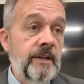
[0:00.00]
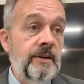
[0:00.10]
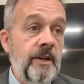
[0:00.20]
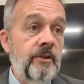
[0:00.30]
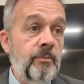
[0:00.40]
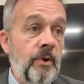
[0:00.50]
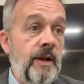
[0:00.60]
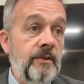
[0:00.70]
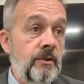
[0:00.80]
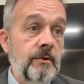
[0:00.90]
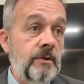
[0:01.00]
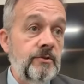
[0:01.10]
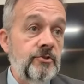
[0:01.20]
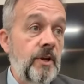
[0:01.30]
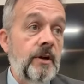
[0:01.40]
get another breath, you
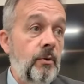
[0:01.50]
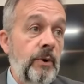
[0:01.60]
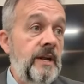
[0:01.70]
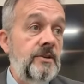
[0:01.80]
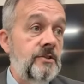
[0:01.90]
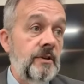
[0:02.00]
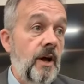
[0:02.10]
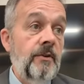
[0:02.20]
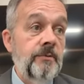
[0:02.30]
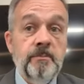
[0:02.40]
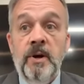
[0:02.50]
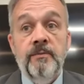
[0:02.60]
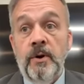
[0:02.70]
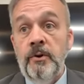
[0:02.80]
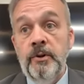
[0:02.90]
can suck, wheeze, and huff and
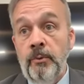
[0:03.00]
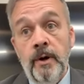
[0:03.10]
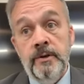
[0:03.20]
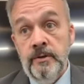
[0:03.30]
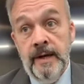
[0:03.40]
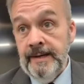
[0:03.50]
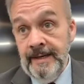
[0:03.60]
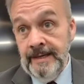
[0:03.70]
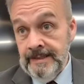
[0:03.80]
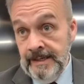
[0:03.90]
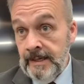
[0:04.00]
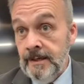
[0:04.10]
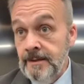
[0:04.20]
puff all you want. You're not getting any.